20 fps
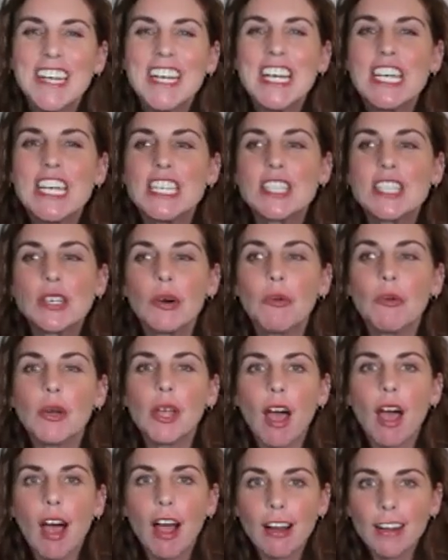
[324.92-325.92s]
So we
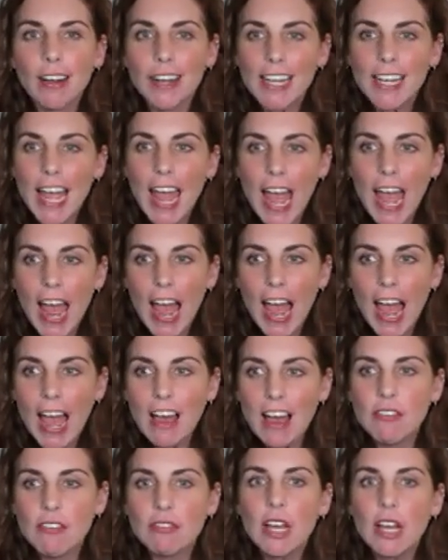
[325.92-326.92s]
already
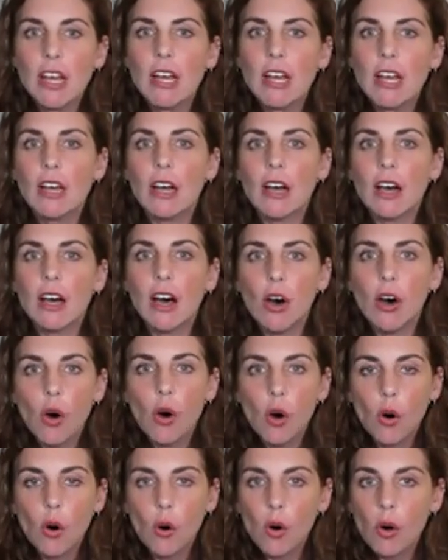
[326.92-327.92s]
have a
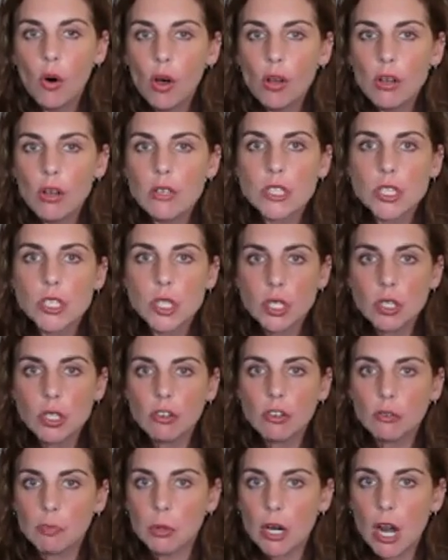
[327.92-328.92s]
whole slew
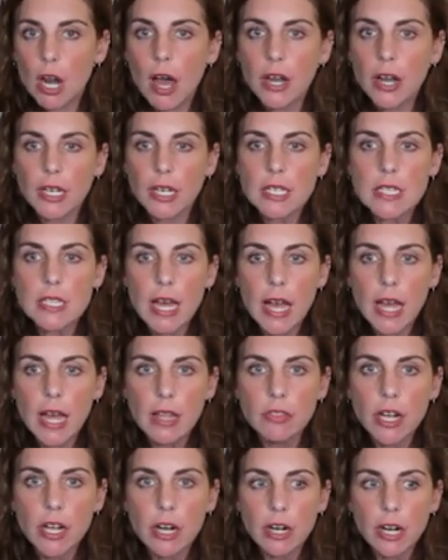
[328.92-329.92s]
of products
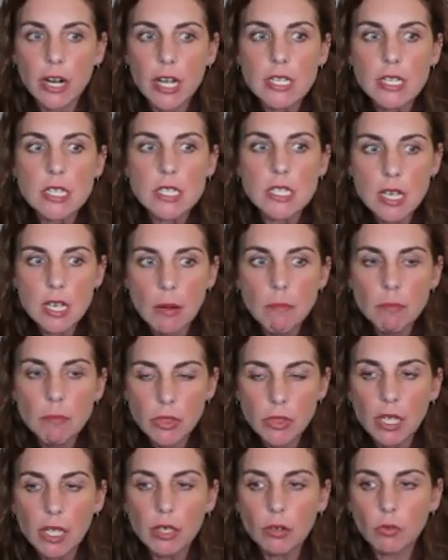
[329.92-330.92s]
that there is
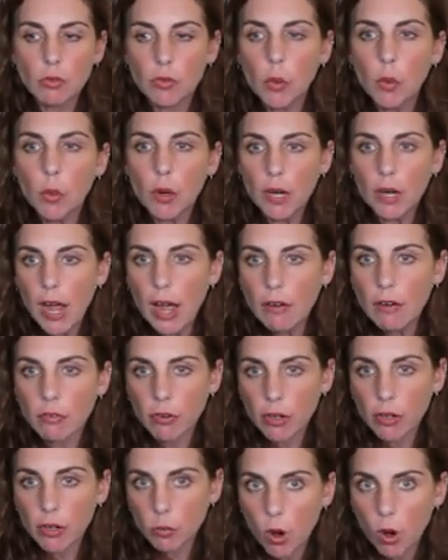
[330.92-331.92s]
something for
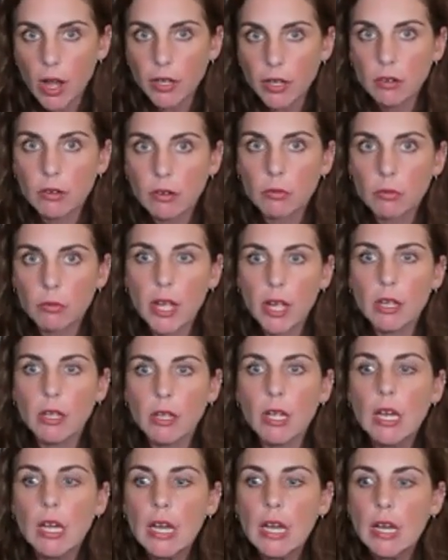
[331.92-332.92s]
everyone, right?
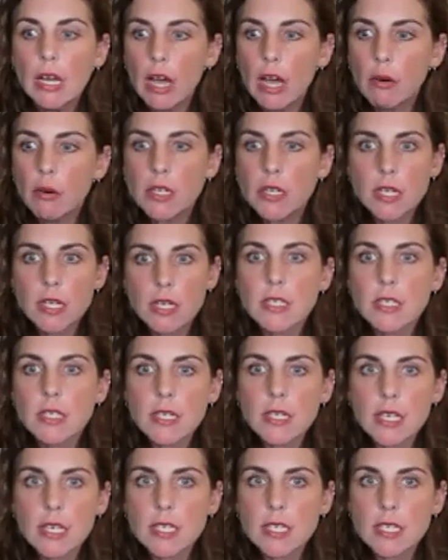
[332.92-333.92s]
Now, it doesn't
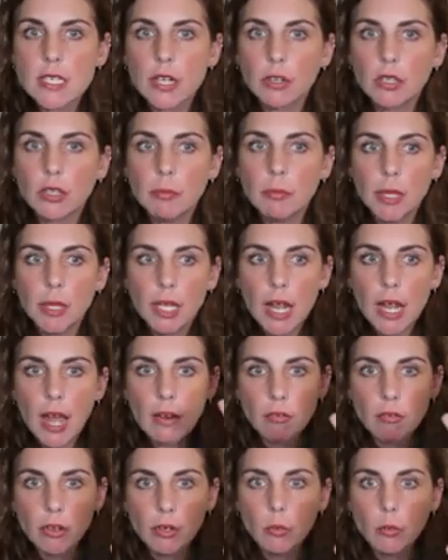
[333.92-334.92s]
necessarily mean
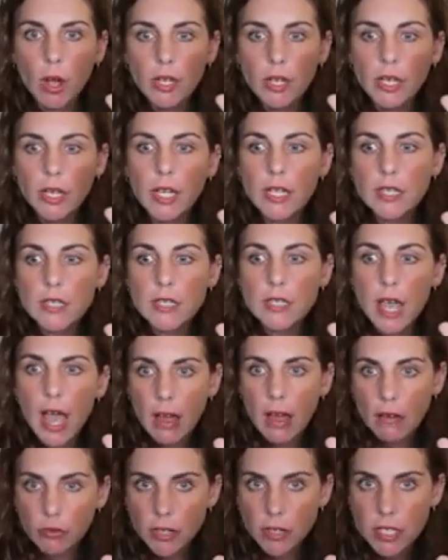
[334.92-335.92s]
everyone needs
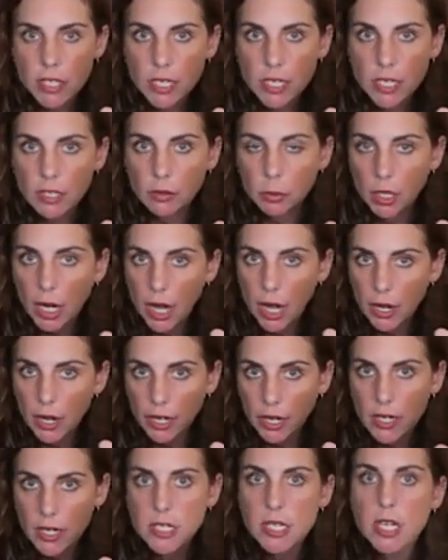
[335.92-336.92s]
every single
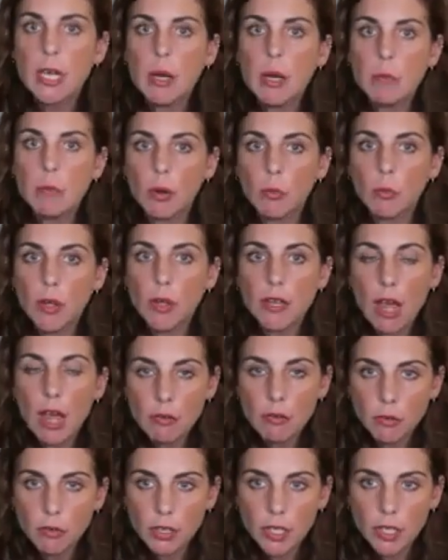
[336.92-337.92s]
product, but we
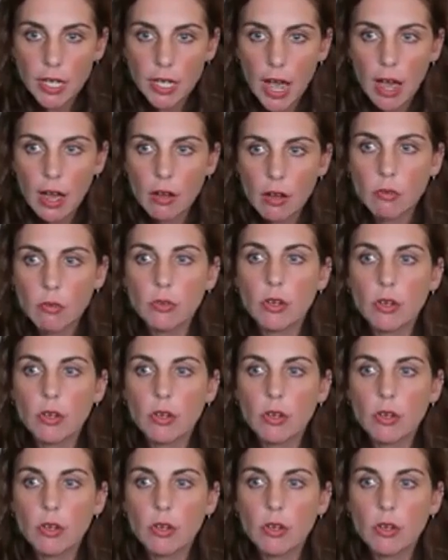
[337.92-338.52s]
definitely have